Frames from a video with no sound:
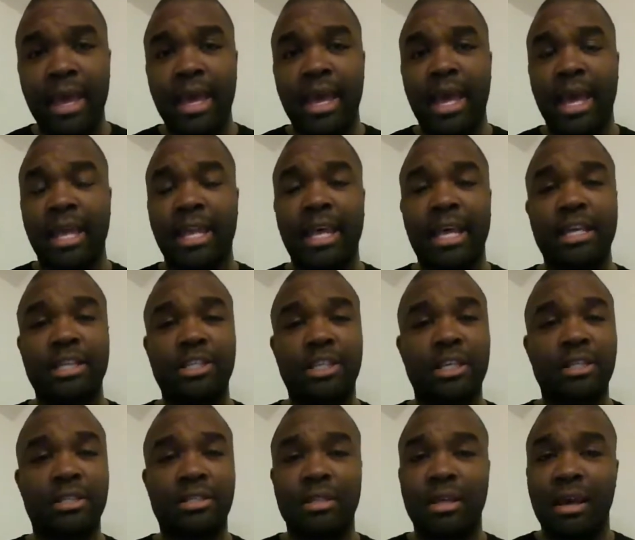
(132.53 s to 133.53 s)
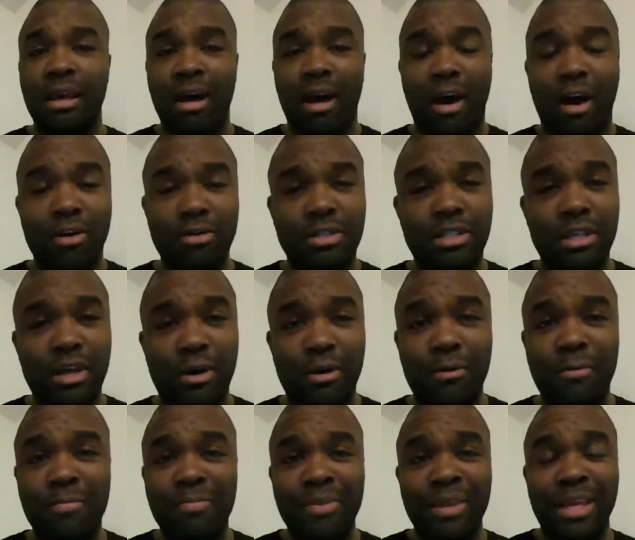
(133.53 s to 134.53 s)
And then just
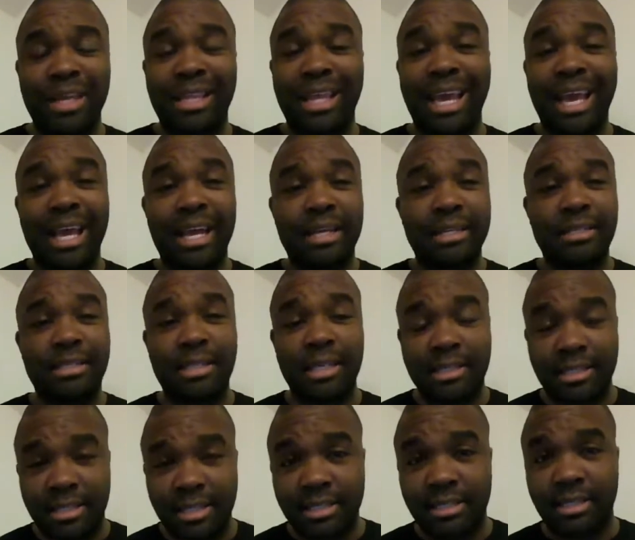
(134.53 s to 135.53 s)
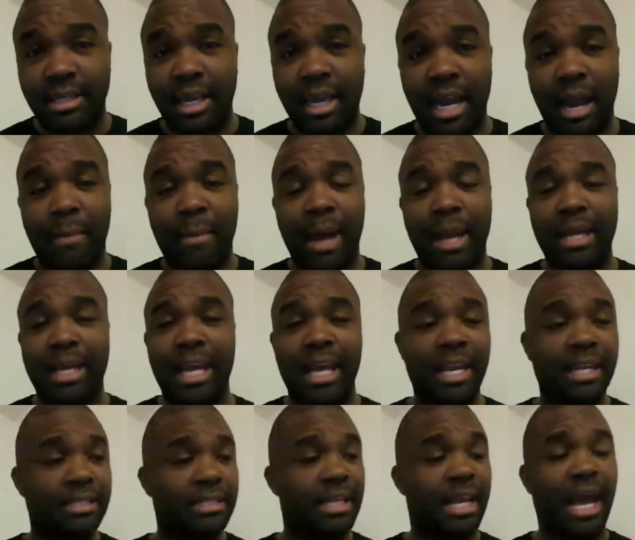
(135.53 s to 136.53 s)
also the inconsistency, and I'm about to get
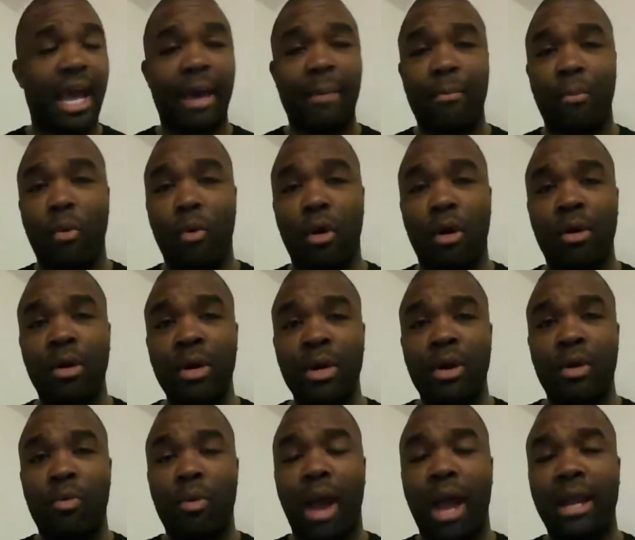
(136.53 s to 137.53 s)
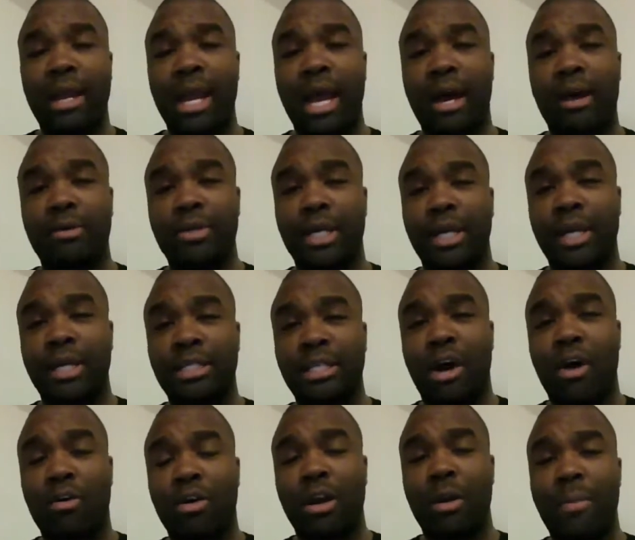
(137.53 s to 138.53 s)
into that more right now in
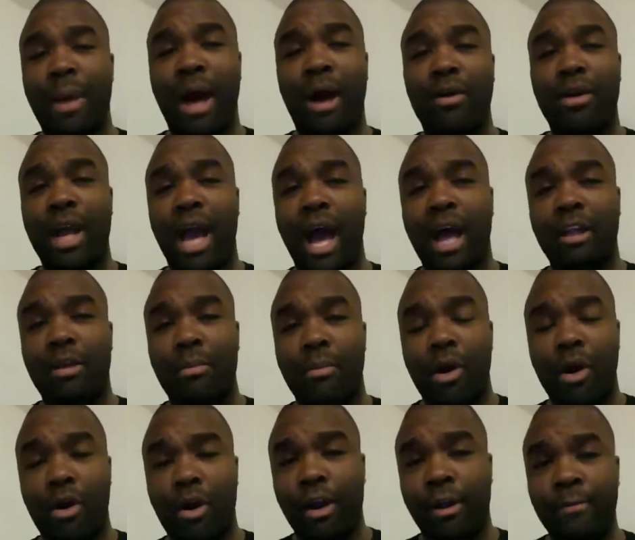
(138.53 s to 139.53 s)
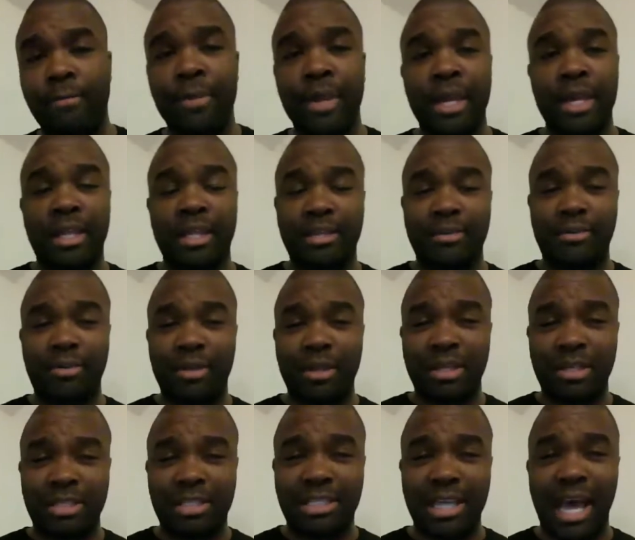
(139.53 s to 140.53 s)
talking about Kyler Murray. The
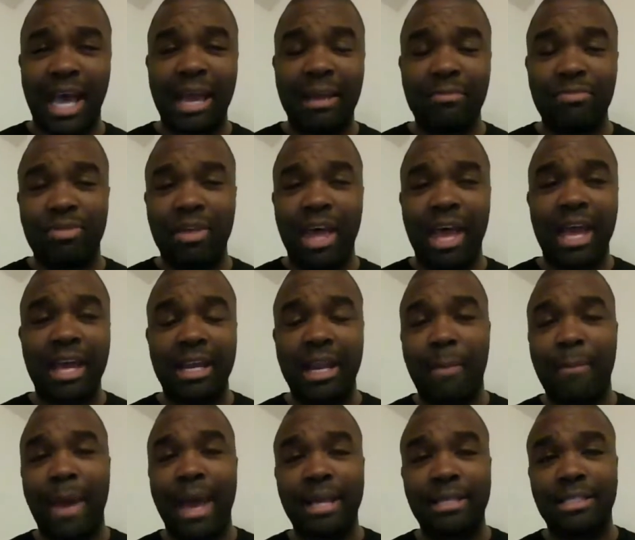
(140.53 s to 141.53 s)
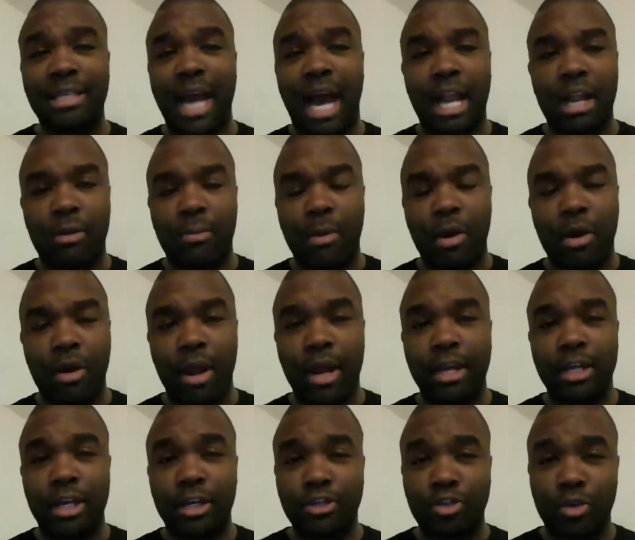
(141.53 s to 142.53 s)
same thing that makes Kyler
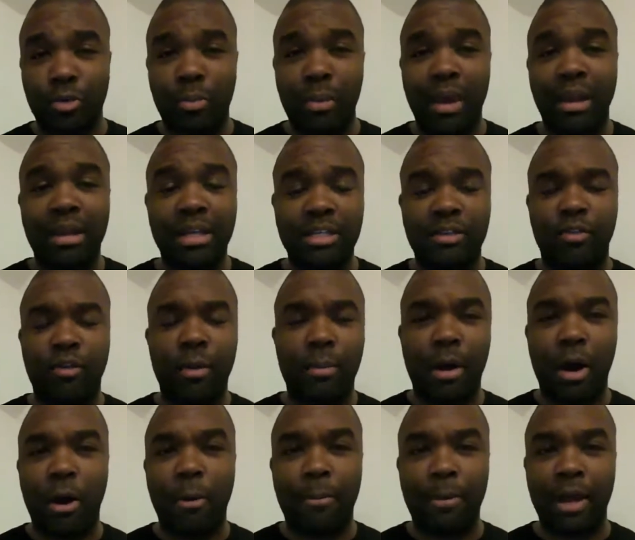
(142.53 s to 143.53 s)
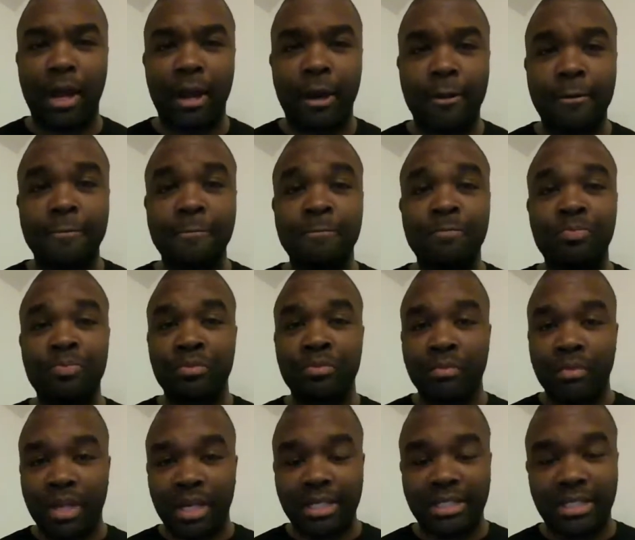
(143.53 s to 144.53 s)
Murray a tremendous football player
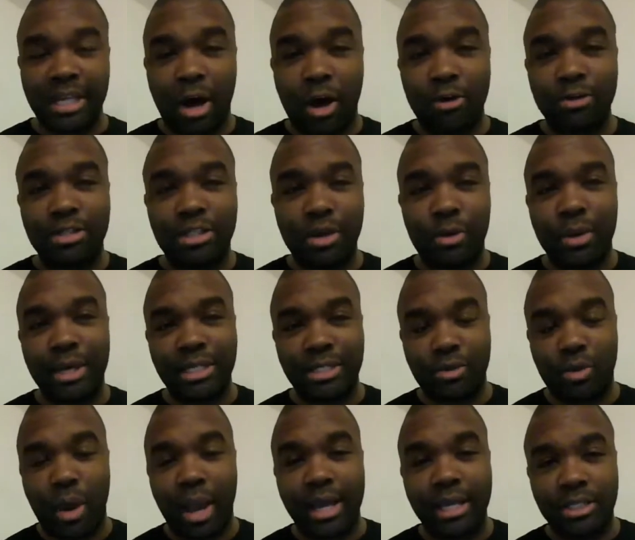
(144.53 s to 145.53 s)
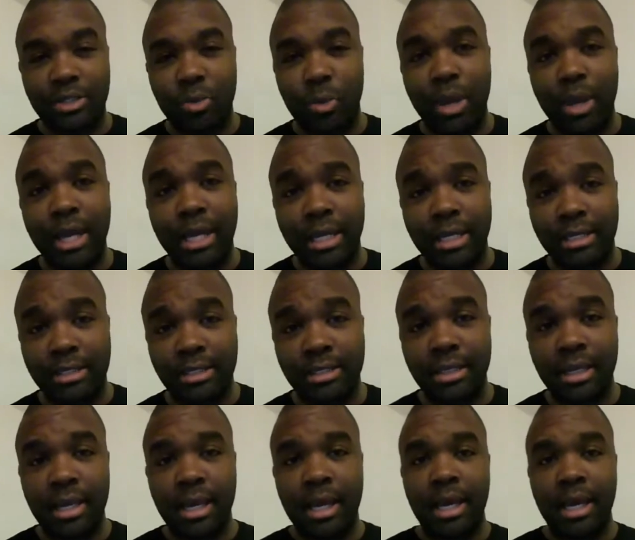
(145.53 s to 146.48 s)
is also his greatest weakness.